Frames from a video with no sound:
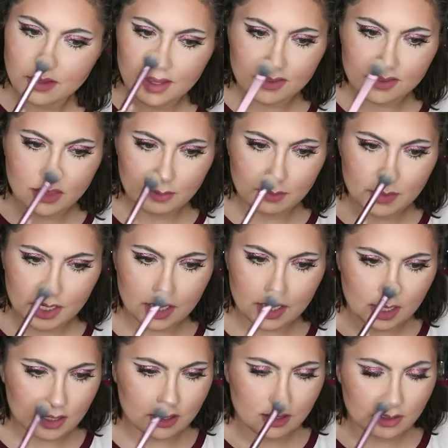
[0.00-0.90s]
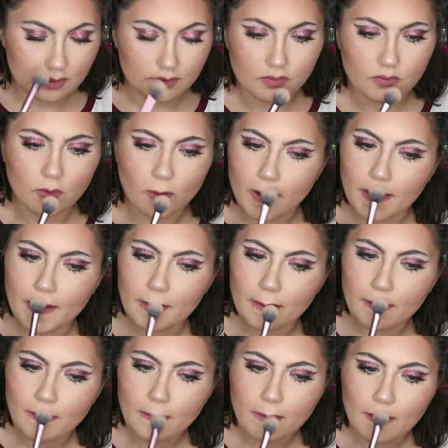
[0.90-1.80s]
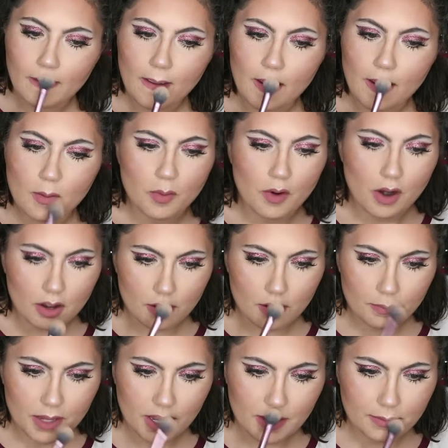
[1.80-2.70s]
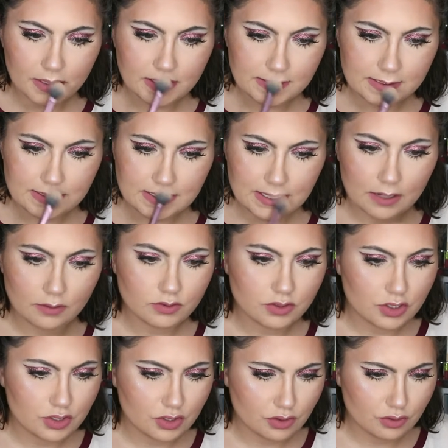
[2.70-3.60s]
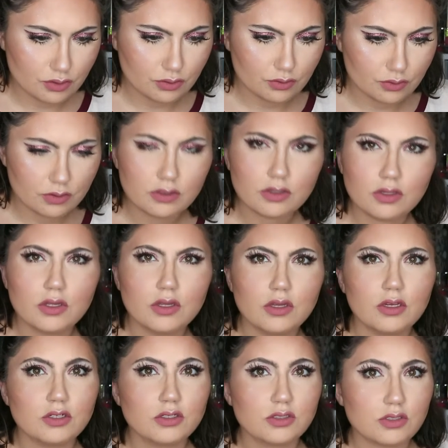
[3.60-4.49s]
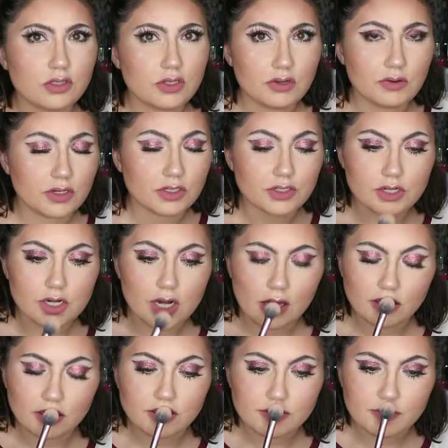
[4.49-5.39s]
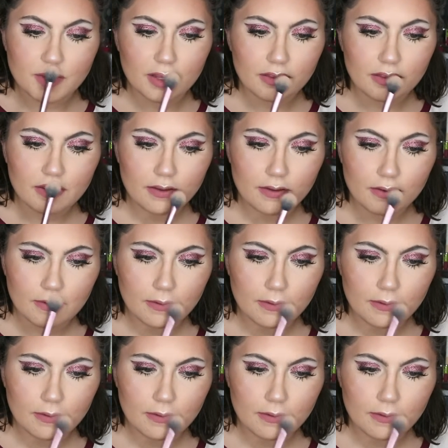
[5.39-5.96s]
get the money for it. It brought our payments down to $200 a month.